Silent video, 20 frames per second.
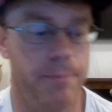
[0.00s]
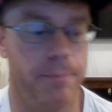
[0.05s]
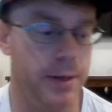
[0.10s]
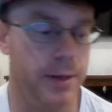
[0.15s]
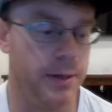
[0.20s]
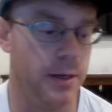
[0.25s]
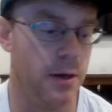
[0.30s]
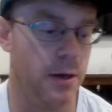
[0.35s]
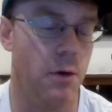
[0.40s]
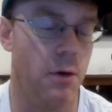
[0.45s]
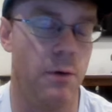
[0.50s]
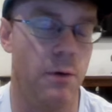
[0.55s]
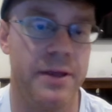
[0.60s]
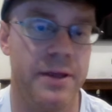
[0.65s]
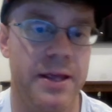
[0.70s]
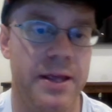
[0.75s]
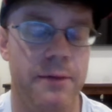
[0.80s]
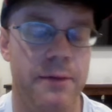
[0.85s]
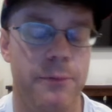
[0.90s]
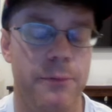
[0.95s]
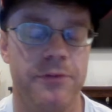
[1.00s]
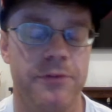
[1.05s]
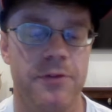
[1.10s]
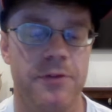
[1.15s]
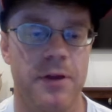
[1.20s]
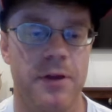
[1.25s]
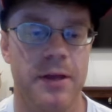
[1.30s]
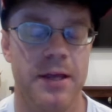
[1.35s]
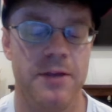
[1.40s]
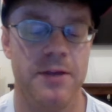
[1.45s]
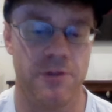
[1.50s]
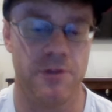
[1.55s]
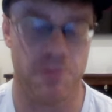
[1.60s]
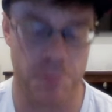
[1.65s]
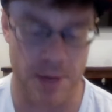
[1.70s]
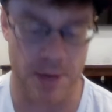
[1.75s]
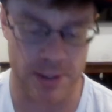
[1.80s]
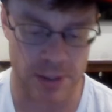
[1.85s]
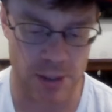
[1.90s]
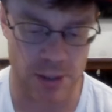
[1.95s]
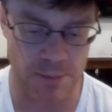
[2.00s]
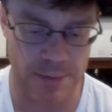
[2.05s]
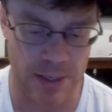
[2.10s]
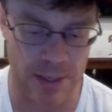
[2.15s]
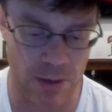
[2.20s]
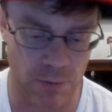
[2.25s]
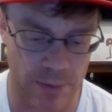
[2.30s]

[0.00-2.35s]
But, you know, he was he's expected to be